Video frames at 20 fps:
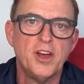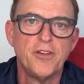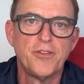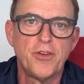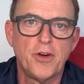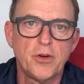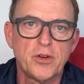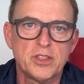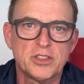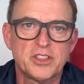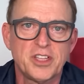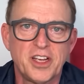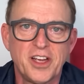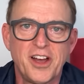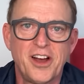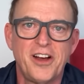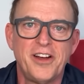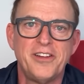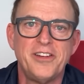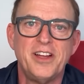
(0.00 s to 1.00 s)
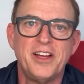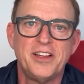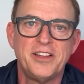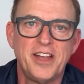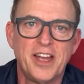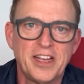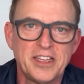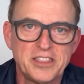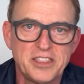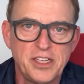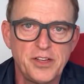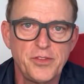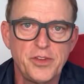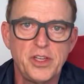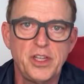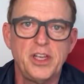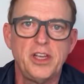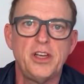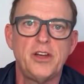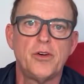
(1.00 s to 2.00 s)
focusing on
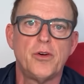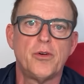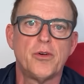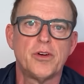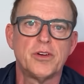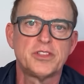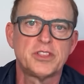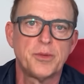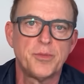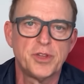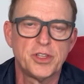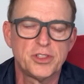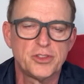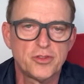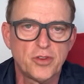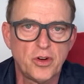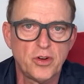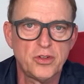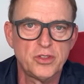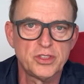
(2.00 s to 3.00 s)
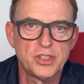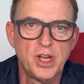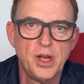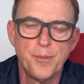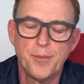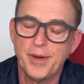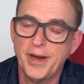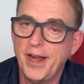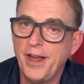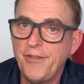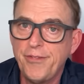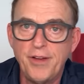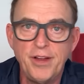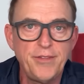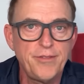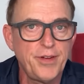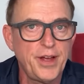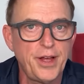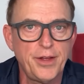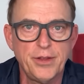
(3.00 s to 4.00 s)
negativity or some of the trolls, but I
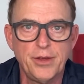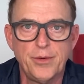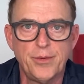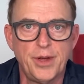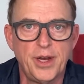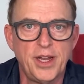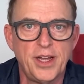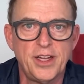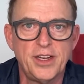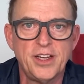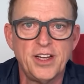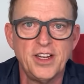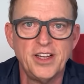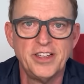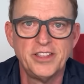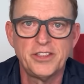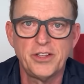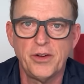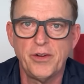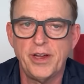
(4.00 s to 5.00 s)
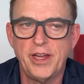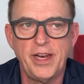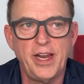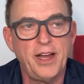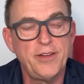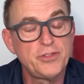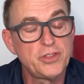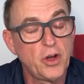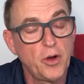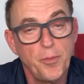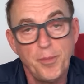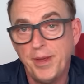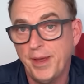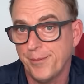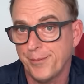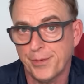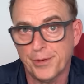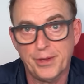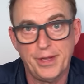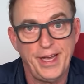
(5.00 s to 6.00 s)
find value in it. So, and I've told
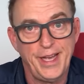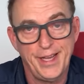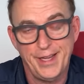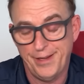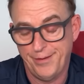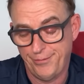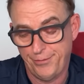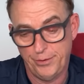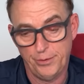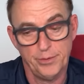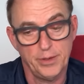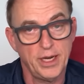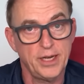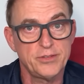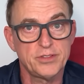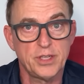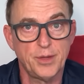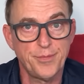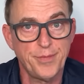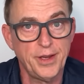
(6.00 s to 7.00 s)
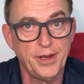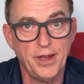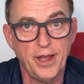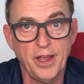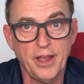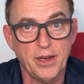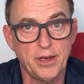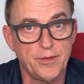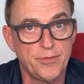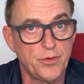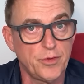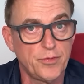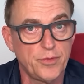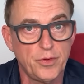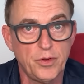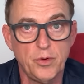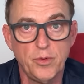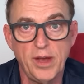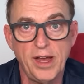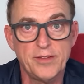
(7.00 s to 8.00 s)
people, hey, if you have something negative or
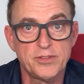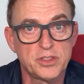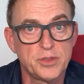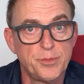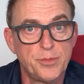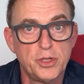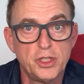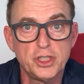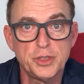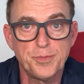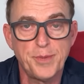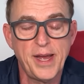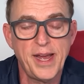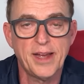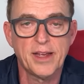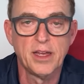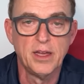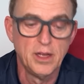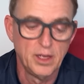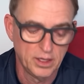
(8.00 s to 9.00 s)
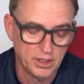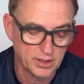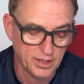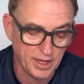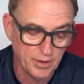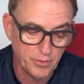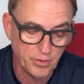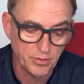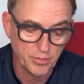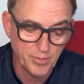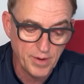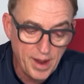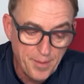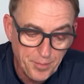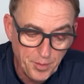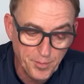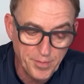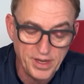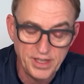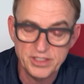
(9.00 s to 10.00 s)
if you have some pushback, like with
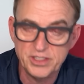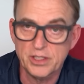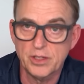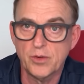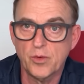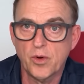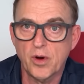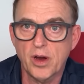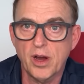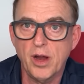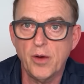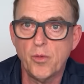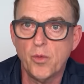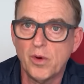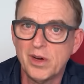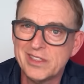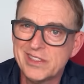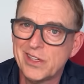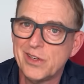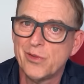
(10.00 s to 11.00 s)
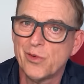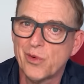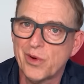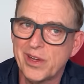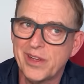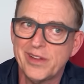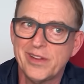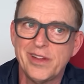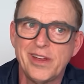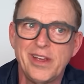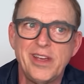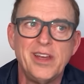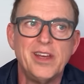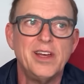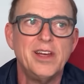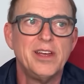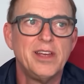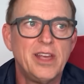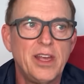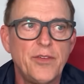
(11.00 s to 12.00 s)
rapamycin, where I wasn't really
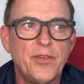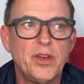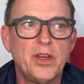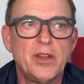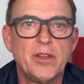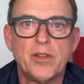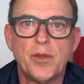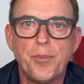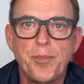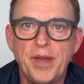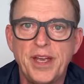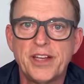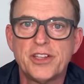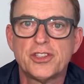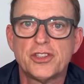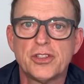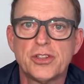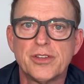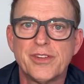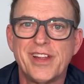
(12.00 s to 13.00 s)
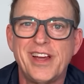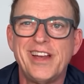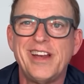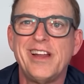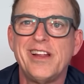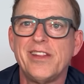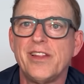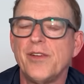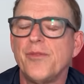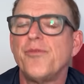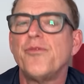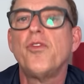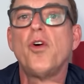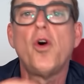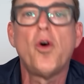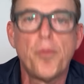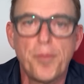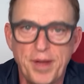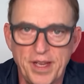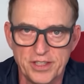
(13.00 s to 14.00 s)
giving the picture, that the
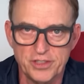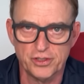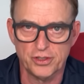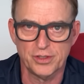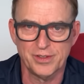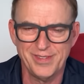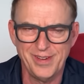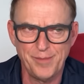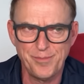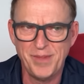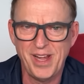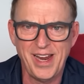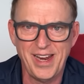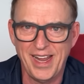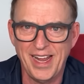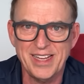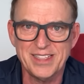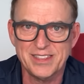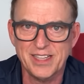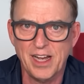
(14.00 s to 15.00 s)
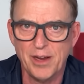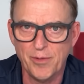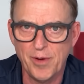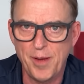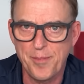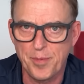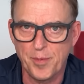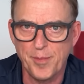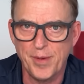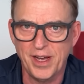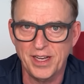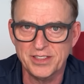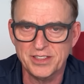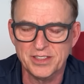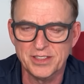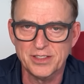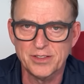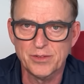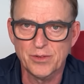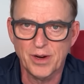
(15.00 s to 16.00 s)
full picture, and I'm not
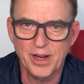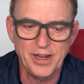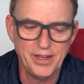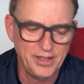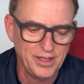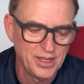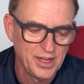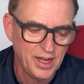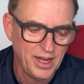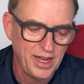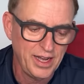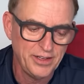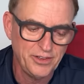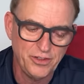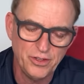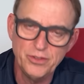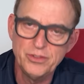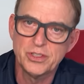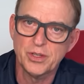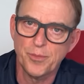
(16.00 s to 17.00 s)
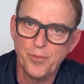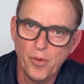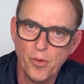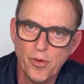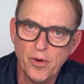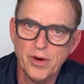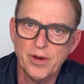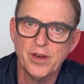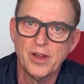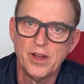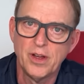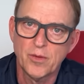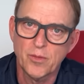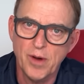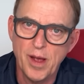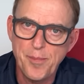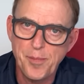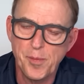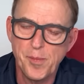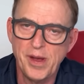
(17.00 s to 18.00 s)
anti-rapamycin, right? I do support
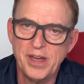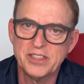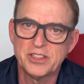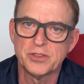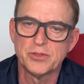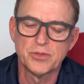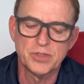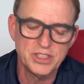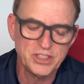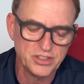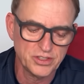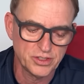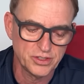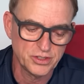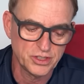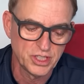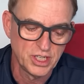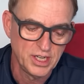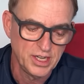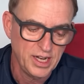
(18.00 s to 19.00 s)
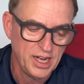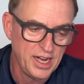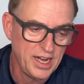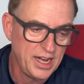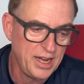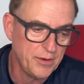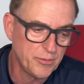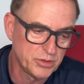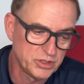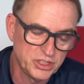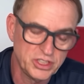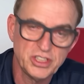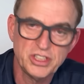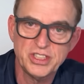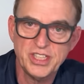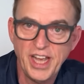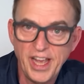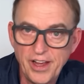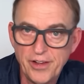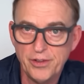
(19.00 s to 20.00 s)
rapamycin research. I would
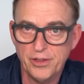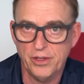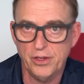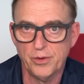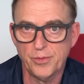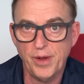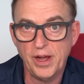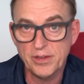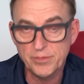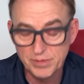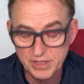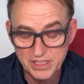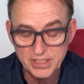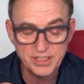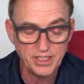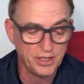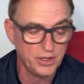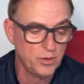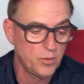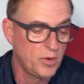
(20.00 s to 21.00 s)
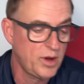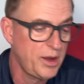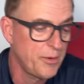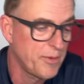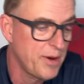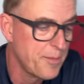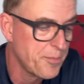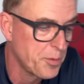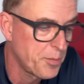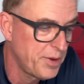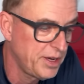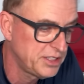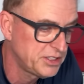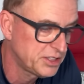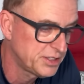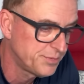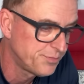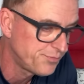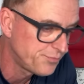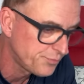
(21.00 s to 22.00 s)
just tell you, I'm going to tell you why
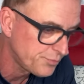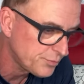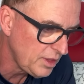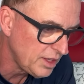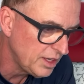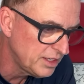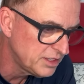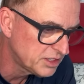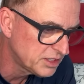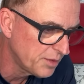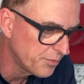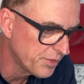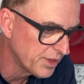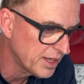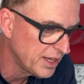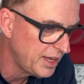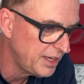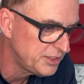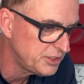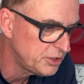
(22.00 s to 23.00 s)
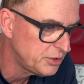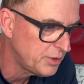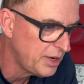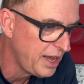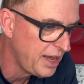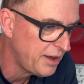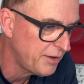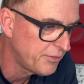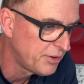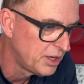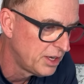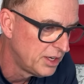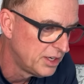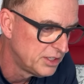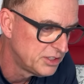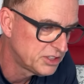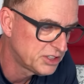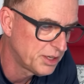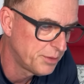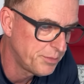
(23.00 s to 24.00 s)
rapamycin is something I do have
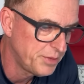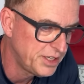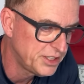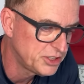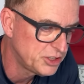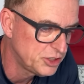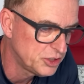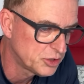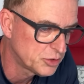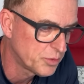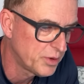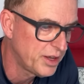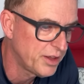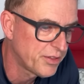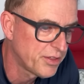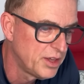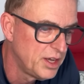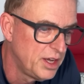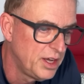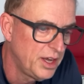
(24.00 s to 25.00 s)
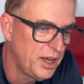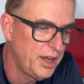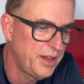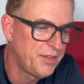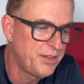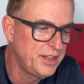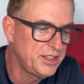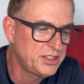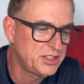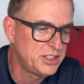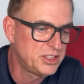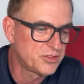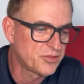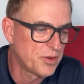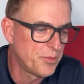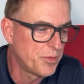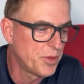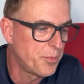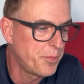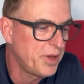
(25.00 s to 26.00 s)
some issues with. And this is
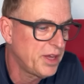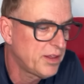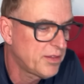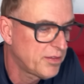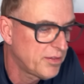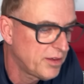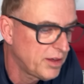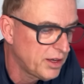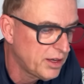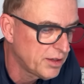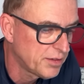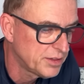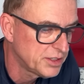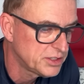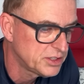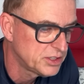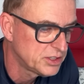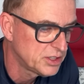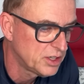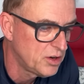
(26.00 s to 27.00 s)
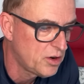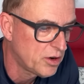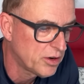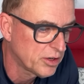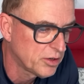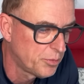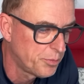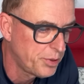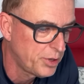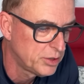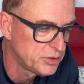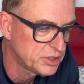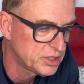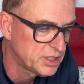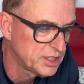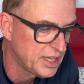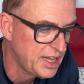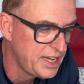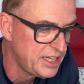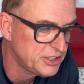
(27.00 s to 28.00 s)
from the BigThink. This is an article
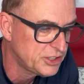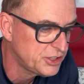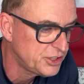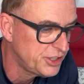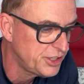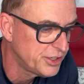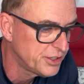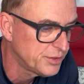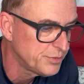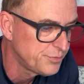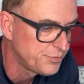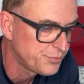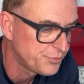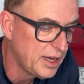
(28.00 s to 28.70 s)
posted last year.